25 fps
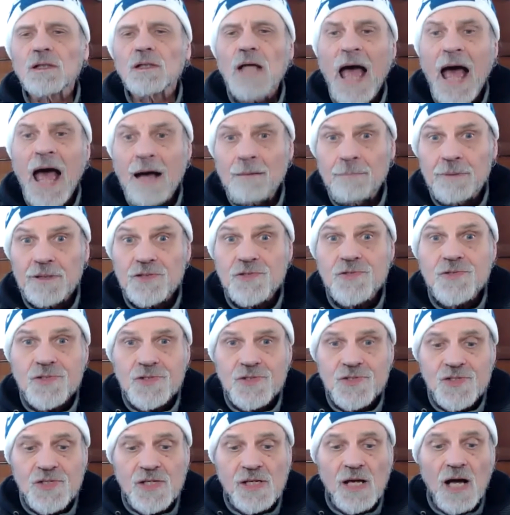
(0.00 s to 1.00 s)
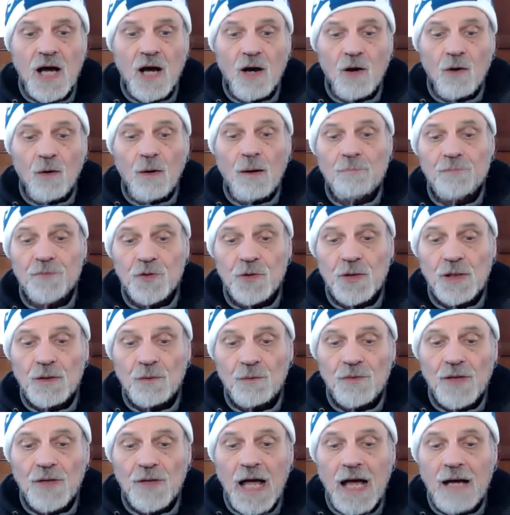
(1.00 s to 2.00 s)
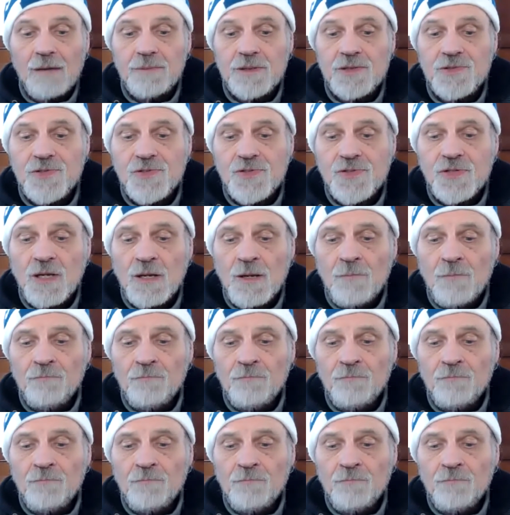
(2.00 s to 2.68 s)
habits to see how I'm doing with the habits.